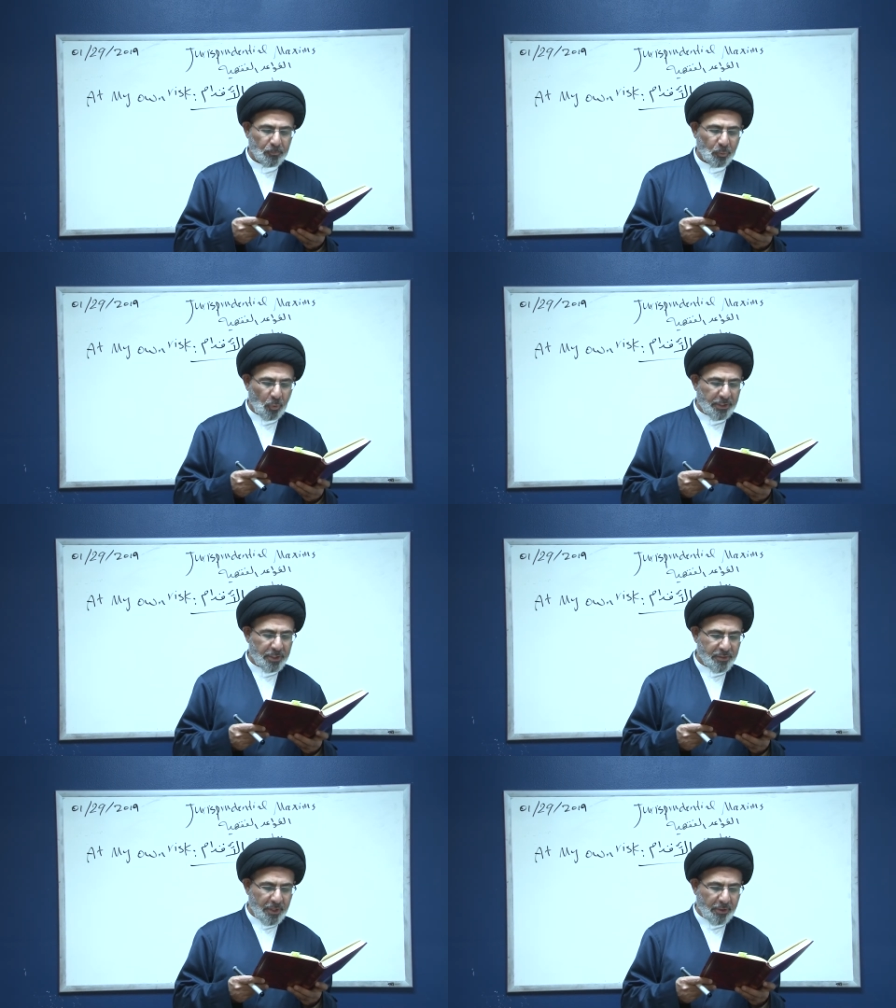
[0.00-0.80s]
What
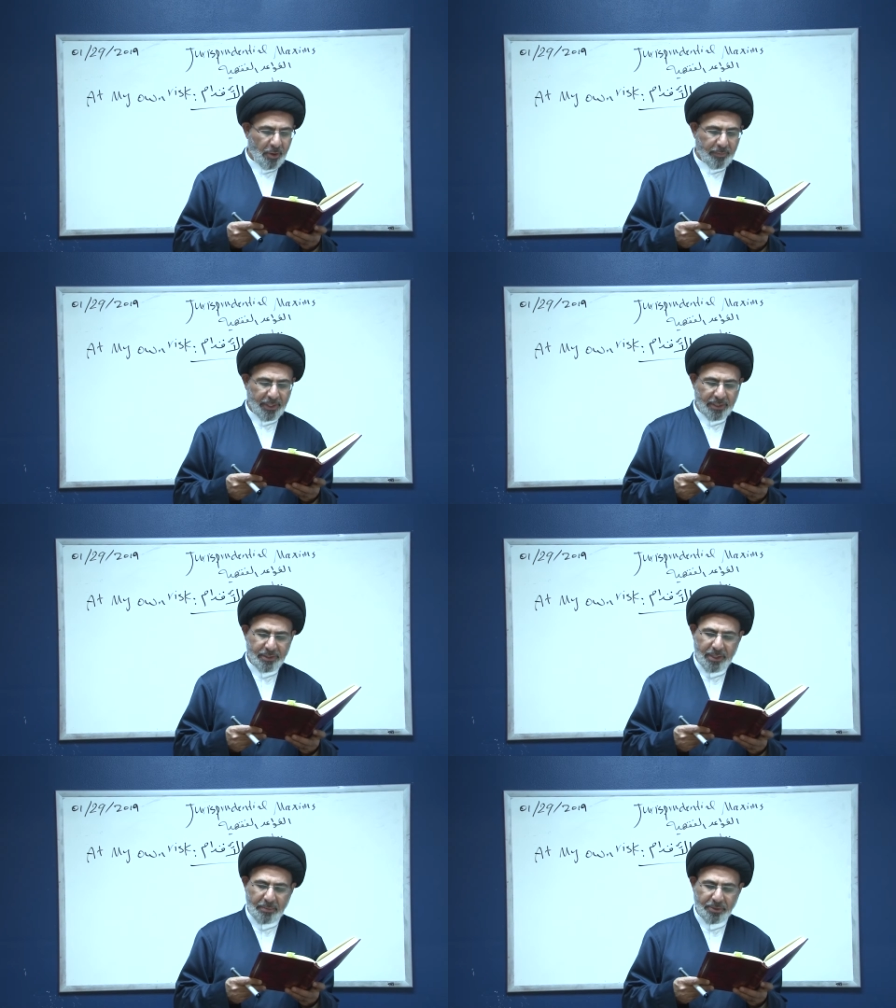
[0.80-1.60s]
is the common
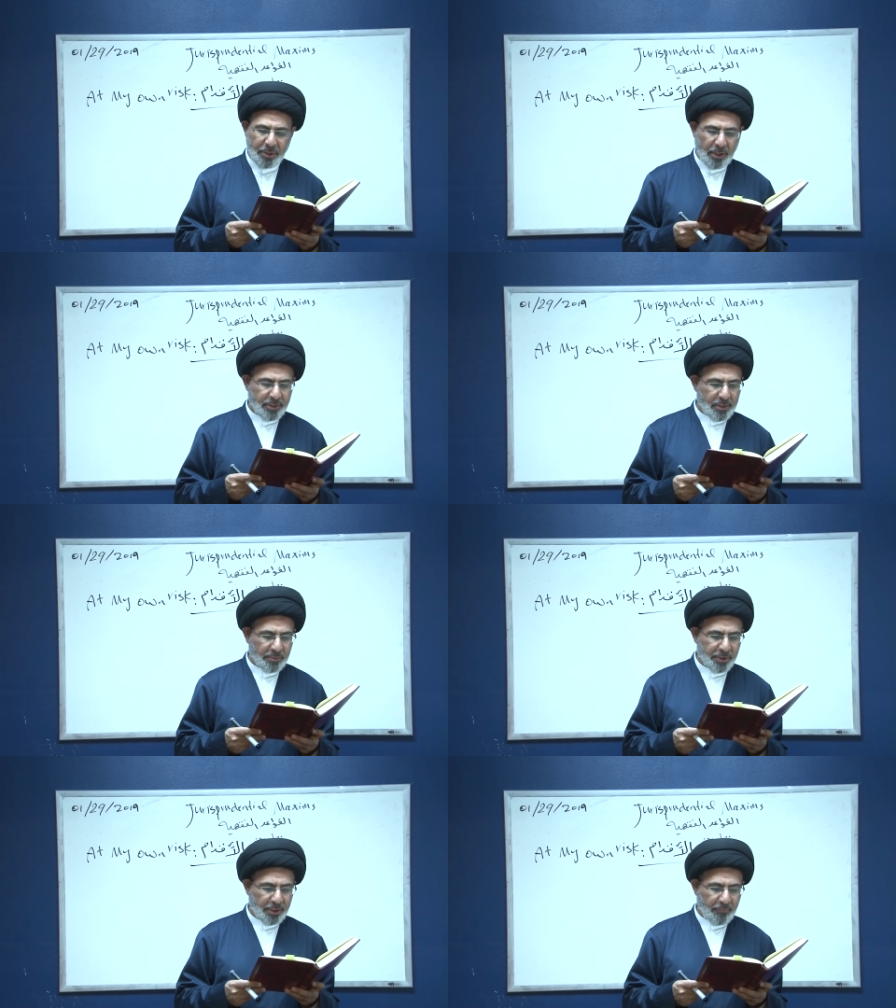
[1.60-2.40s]

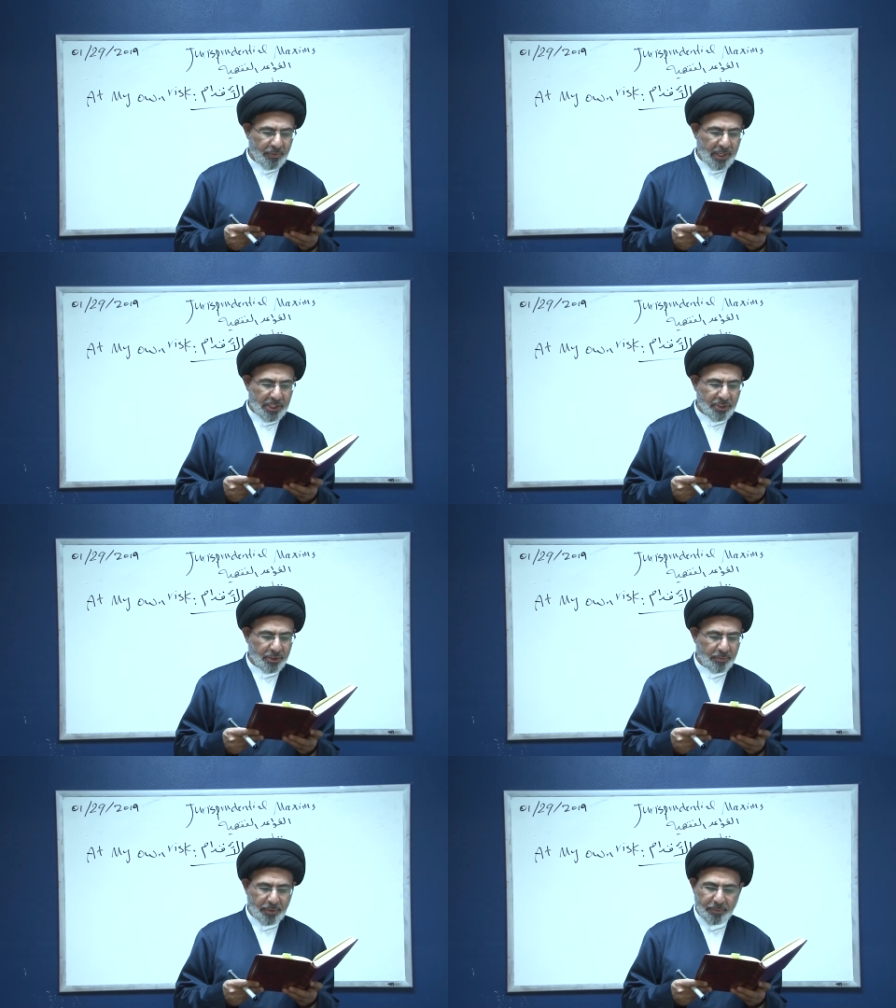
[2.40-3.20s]
assumption of the
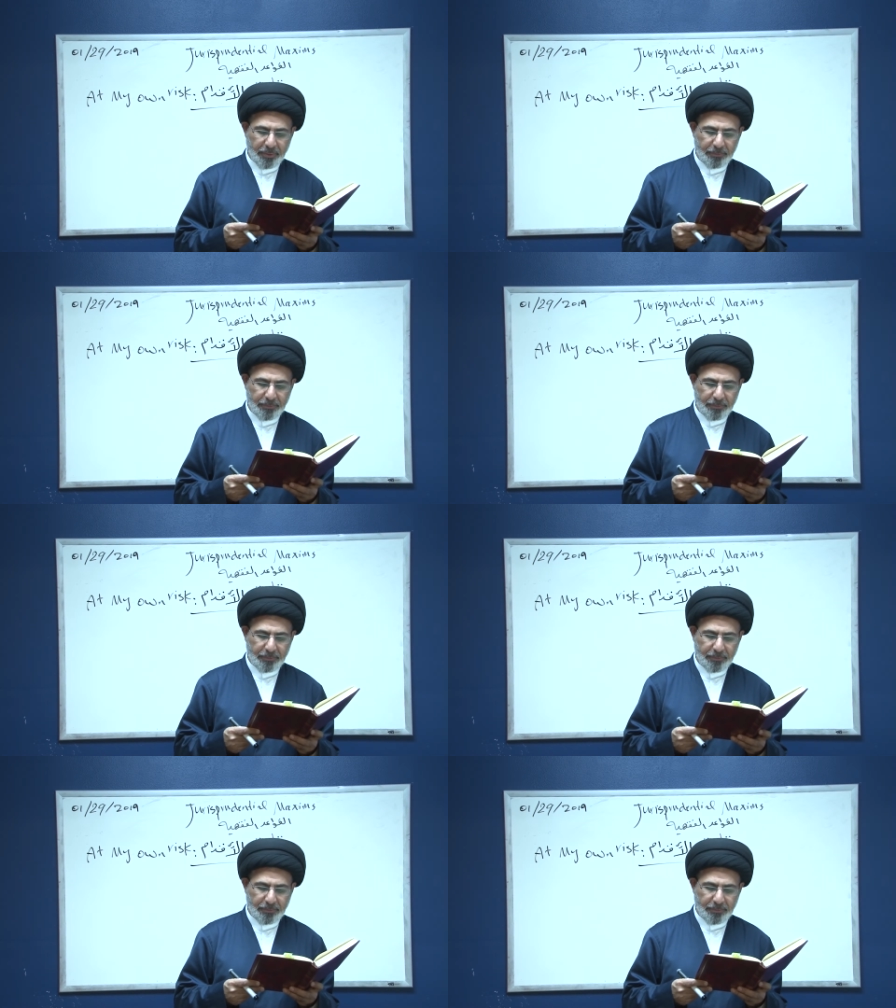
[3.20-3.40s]
rational people?